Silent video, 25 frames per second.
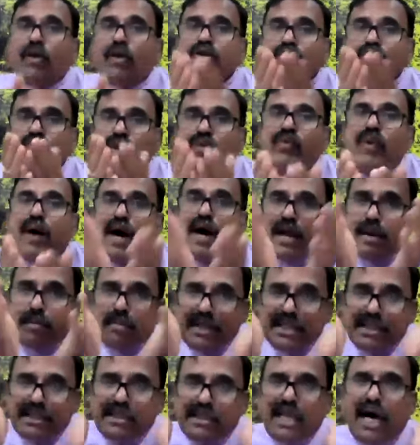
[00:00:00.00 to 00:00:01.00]
alone is
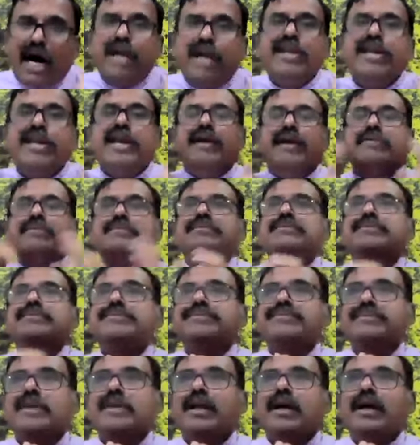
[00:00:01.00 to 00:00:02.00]
Vidvan, Nidnani.
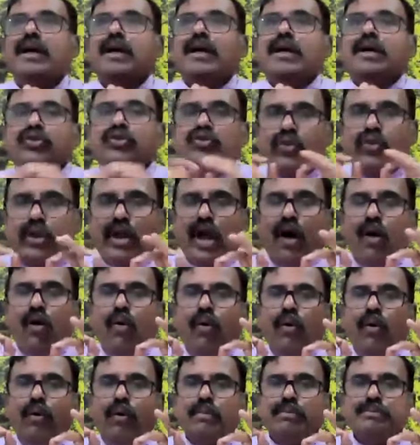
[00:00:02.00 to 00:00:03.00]
So
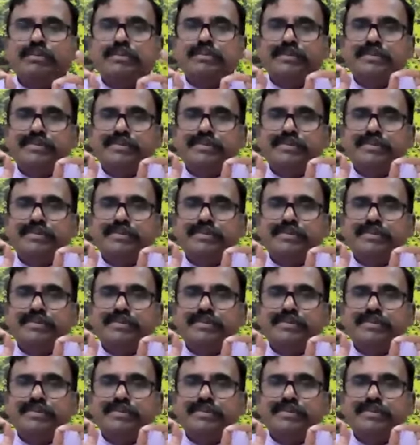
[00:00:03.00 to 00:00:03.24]
now,